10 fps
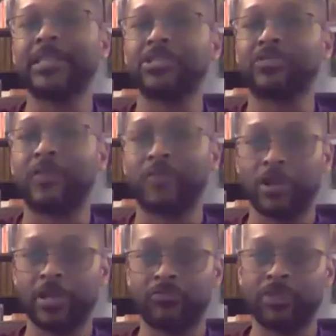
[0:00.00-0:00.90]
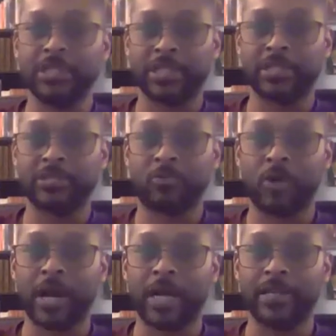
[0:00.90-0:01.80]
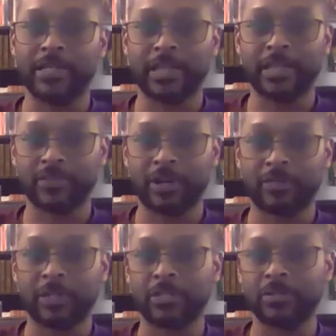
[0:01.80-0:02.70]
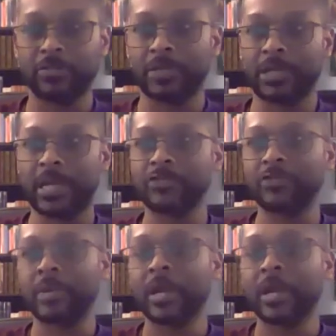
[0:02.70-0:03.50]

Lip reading: these are all very good reasons why these things are often excluded from the classroom.